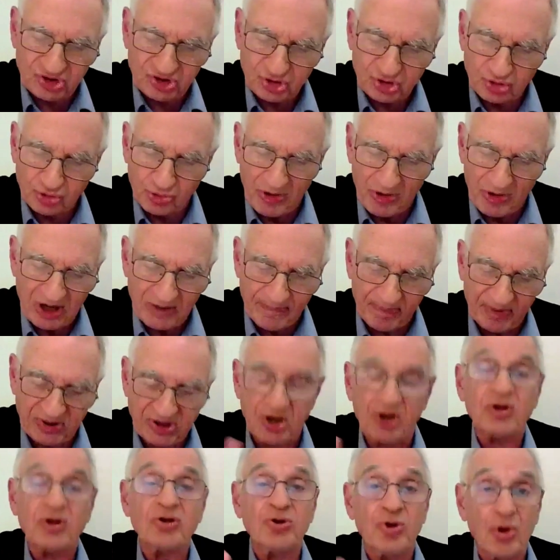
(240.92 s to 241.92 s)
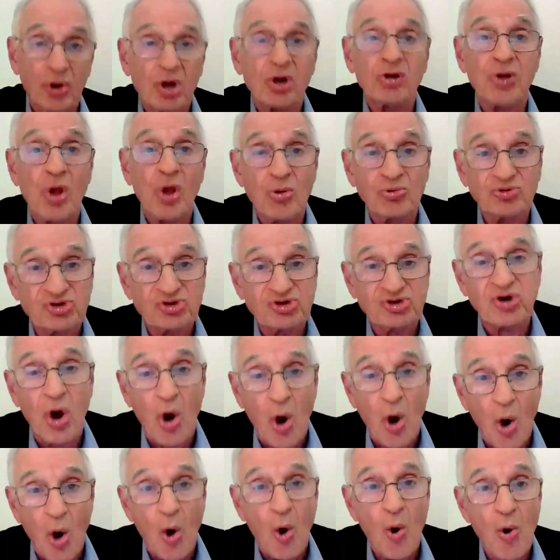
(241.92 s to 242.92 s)
street, but you're close to
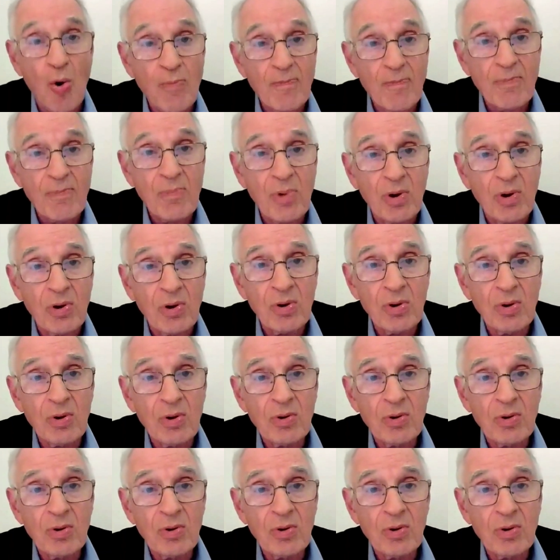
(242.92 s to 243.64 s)
home.